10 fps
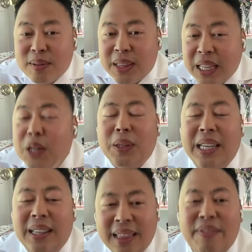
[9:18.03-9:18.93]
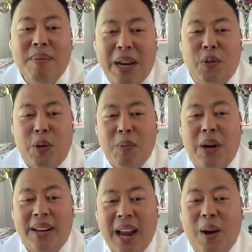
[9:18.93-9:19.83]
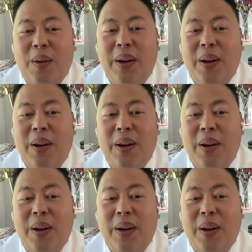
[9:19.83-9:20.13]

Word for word: literally living my dream right now.